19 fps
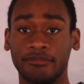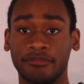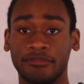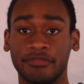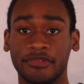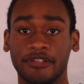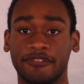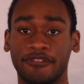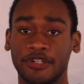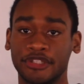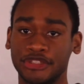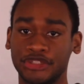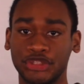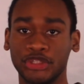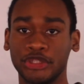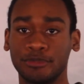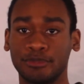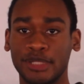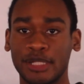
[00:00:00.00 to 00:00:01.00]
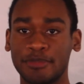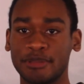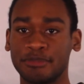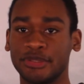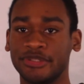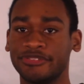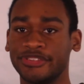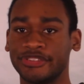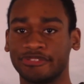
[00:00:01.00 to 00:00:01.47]
the first two Mummy
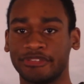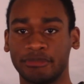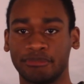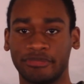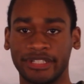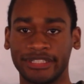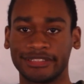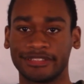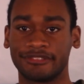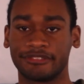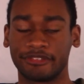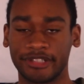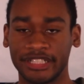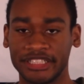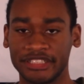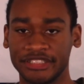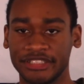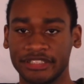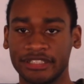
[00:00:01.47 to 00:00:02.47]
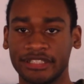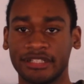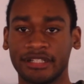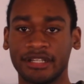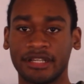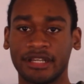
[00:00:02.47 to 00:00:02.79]
movies with Brendan Fraser.